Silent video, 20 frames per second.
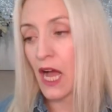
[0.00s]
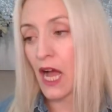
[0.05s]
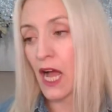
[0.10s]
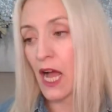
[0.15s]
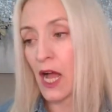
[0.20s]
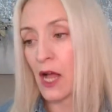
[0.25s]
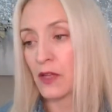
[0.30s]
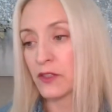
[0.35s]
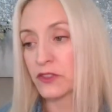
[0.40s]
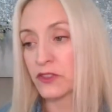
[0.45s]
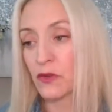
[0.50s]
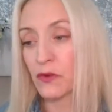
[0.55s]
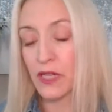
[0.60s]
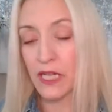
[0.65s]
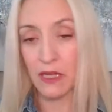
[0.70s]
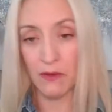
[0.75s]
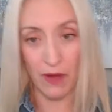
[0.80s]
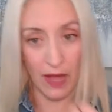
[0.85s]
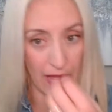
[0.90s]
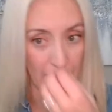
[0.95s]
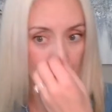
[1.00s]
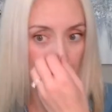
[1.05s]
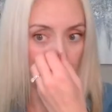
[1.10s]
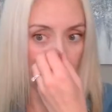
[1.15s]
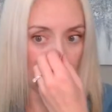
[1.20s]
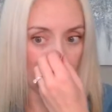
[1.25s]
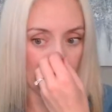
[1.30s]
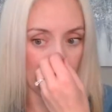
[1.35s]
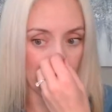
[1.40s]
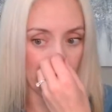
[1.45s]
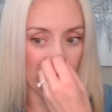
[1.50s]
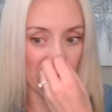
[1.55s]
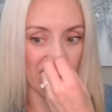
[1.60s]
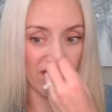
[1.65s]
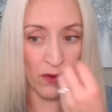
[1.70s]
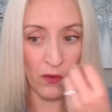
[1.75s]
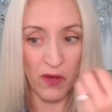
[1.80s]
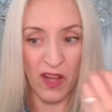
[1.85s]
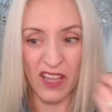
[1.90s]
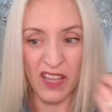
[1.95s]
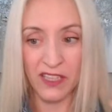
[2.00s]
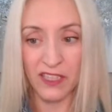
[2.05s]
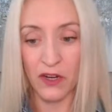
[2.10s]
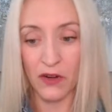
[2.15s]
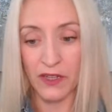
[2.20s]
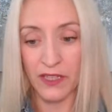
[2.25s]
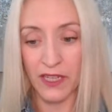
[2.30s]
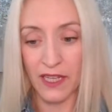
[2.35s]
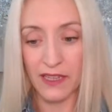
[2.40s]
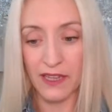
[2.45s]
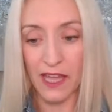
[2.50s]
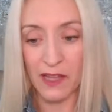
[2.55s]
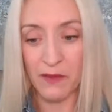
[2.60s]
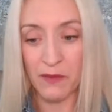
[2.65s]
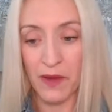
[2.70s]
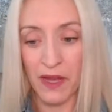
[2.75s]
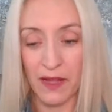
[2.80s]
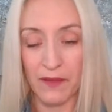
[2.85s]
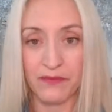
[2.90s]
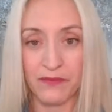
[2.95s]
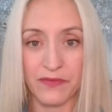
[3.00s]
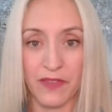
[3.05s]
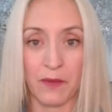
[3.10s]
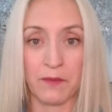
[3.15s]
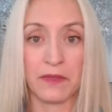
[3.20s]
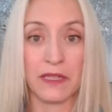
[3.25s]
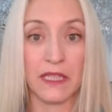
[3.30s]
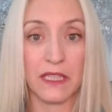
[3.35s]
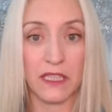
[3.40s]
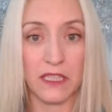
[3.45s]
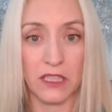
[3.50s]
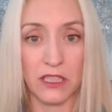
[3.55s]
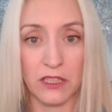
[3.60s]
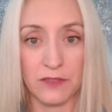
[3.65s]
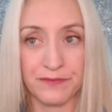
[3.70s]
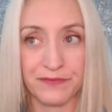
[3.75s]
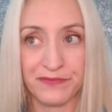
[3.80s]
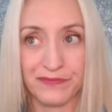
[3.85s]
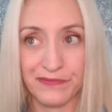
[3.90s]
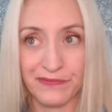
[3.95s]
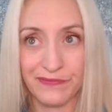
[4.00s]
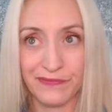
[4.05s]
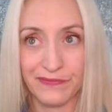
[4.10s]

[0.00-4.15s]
So anyway, and I like I'm a little